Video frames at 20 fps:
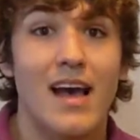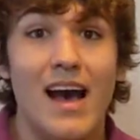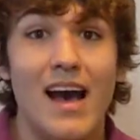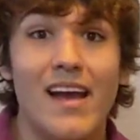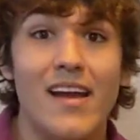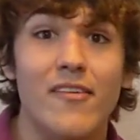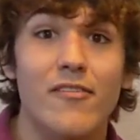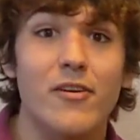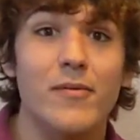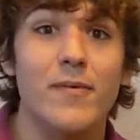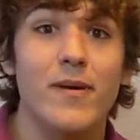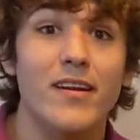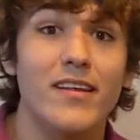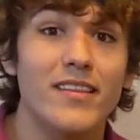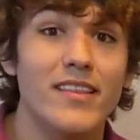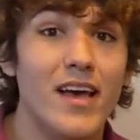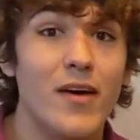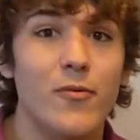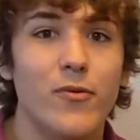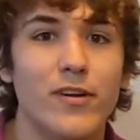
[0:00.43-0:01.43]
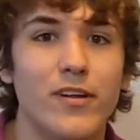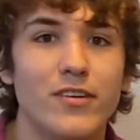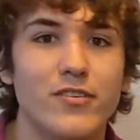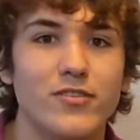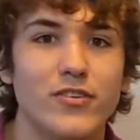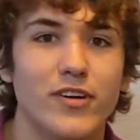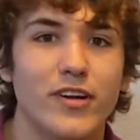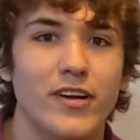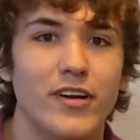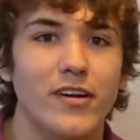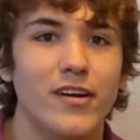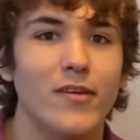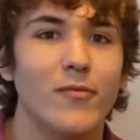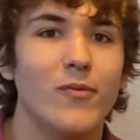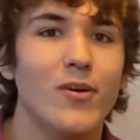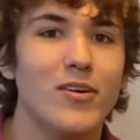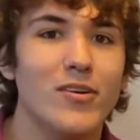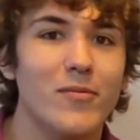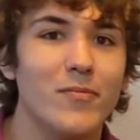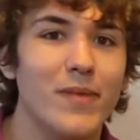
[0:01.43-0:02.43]
Hi everybody, That One Andrew here, and
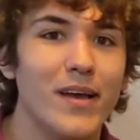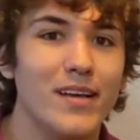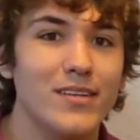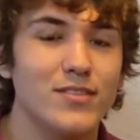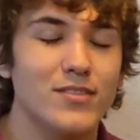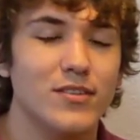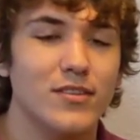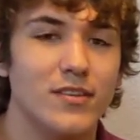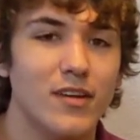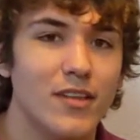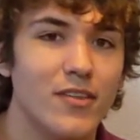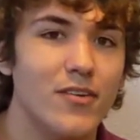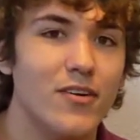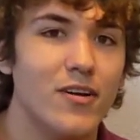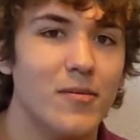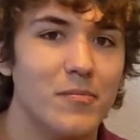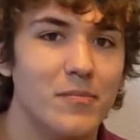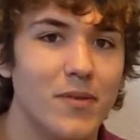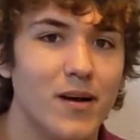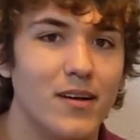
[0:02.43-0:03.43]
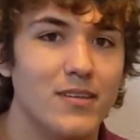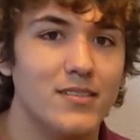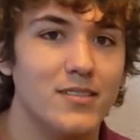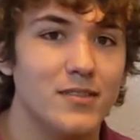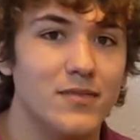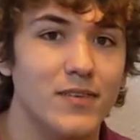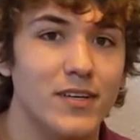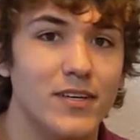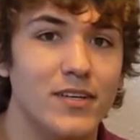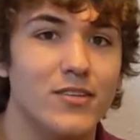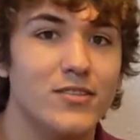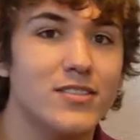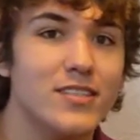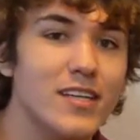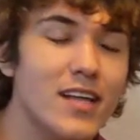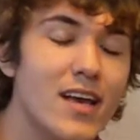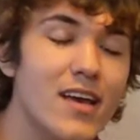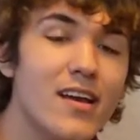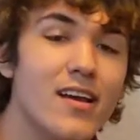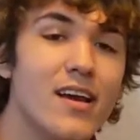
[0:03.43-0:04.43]
welcome back to another unboxing video.
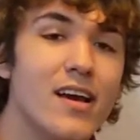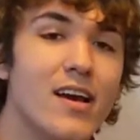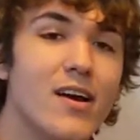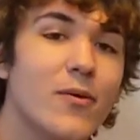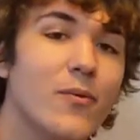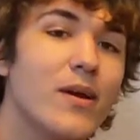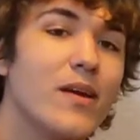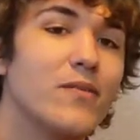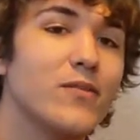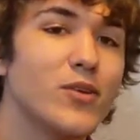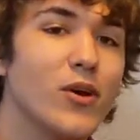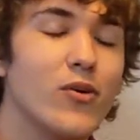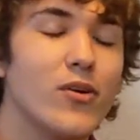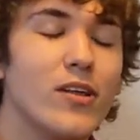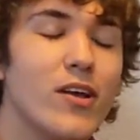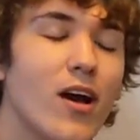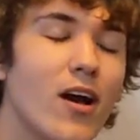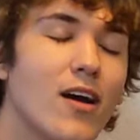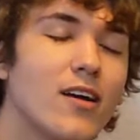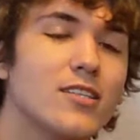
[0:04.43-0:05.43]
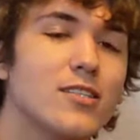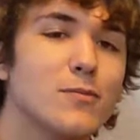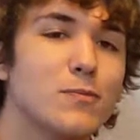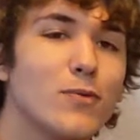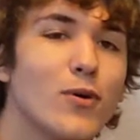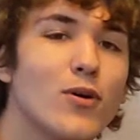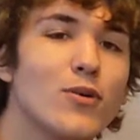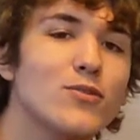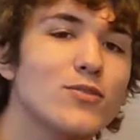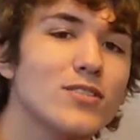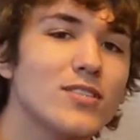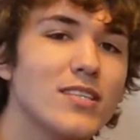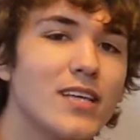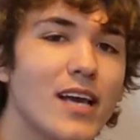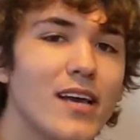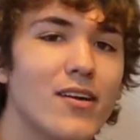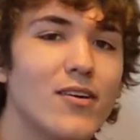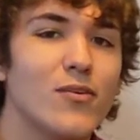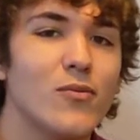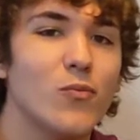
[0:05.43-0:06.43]
Today we have Tony Hawk's
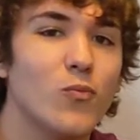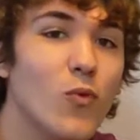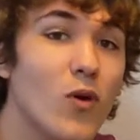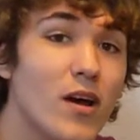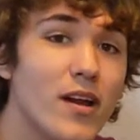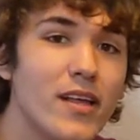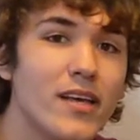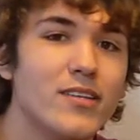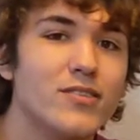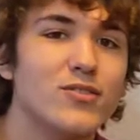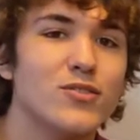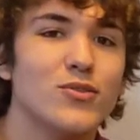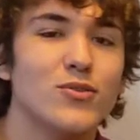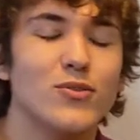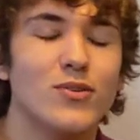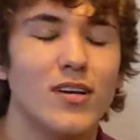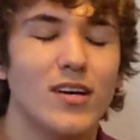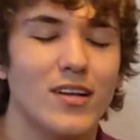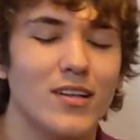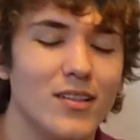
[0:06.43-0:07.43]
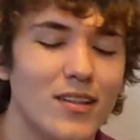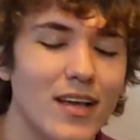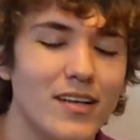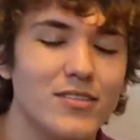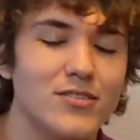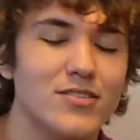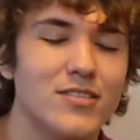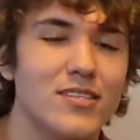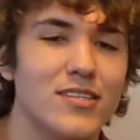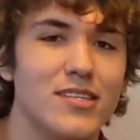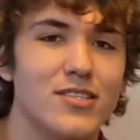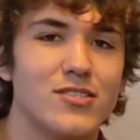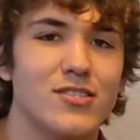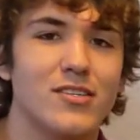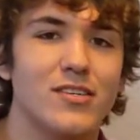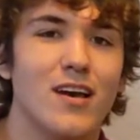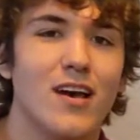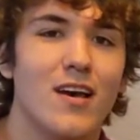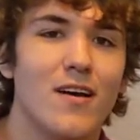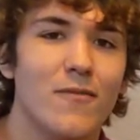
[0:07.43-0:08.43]
Proskater 1 and 2 Collector's
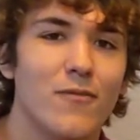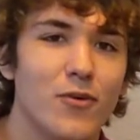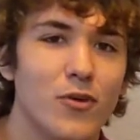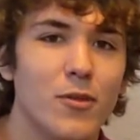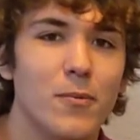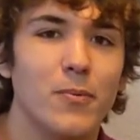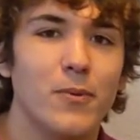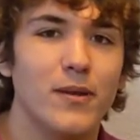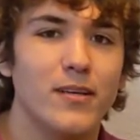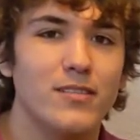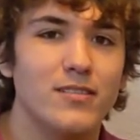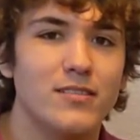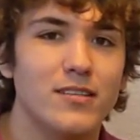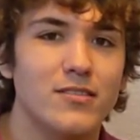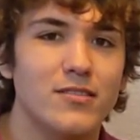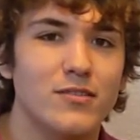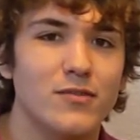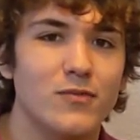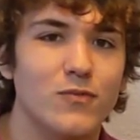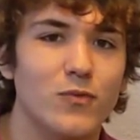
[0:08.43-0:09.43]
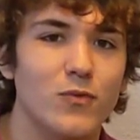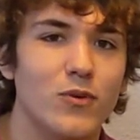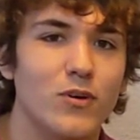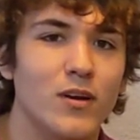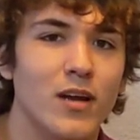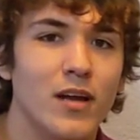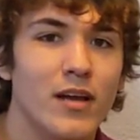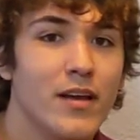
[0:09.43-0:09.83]
Edition for the PlayStation 4.